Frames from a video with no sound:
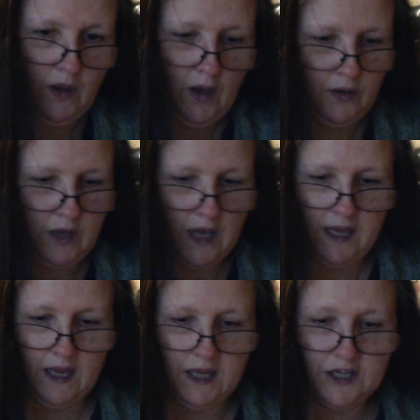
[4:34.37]

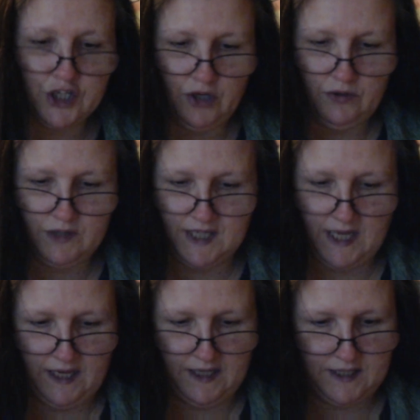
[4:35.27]
Okay, issue
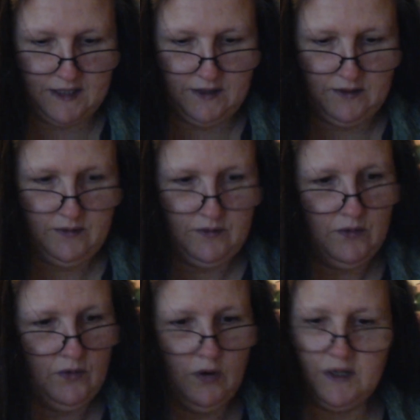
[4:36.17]
6
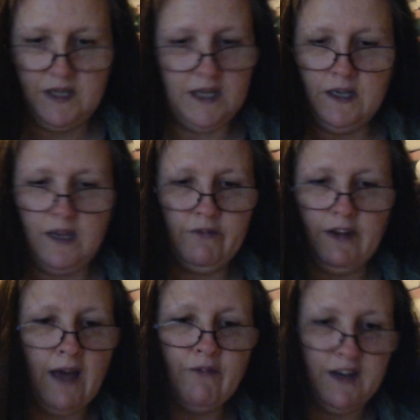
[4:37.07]
didn't even
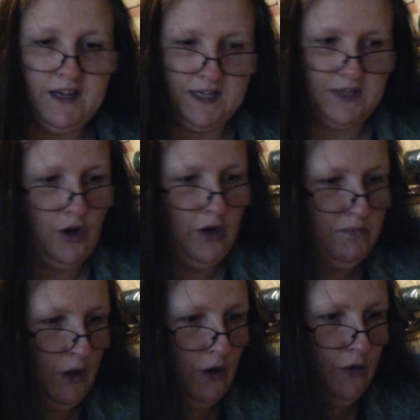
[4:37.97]
have any sky
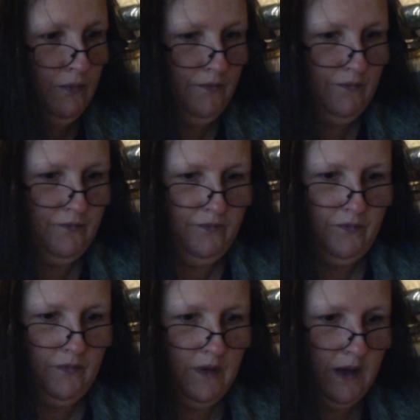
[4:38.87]
blue.
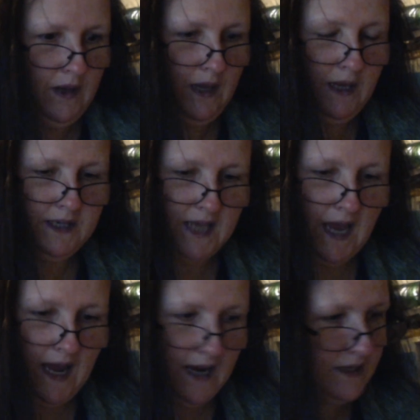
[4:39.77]
It
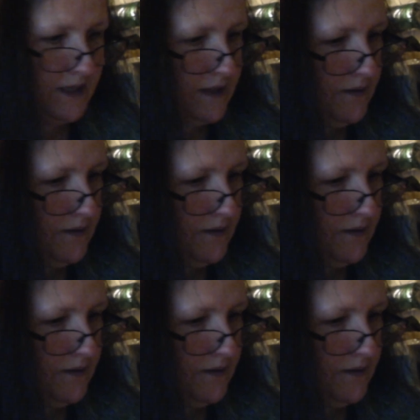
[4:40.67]
had